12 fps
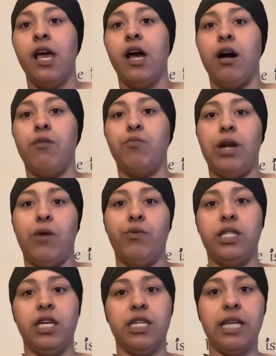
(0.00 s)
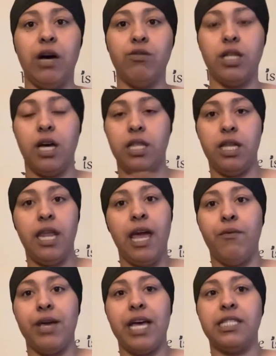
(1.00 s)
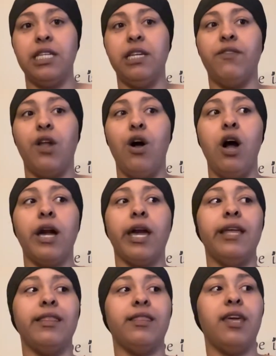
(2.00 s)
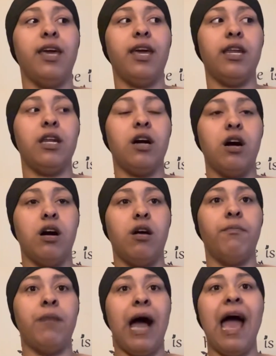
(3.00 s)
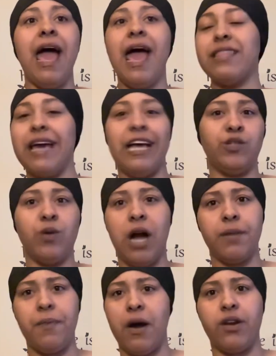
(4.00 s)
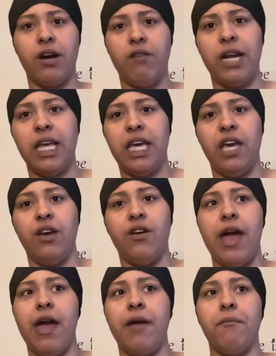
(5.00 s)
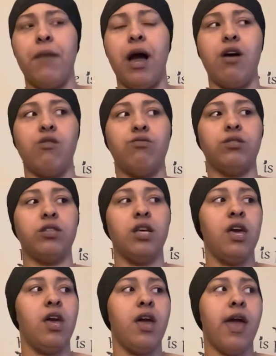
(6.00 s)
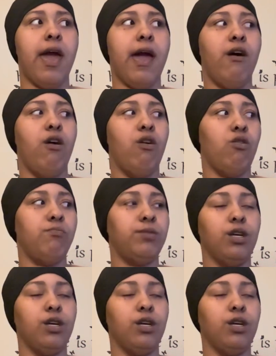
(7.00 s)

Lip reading: When I went to his house the other day, where y'all seen the vlog, and then I had the ashwagandha powder already here at my house and at home.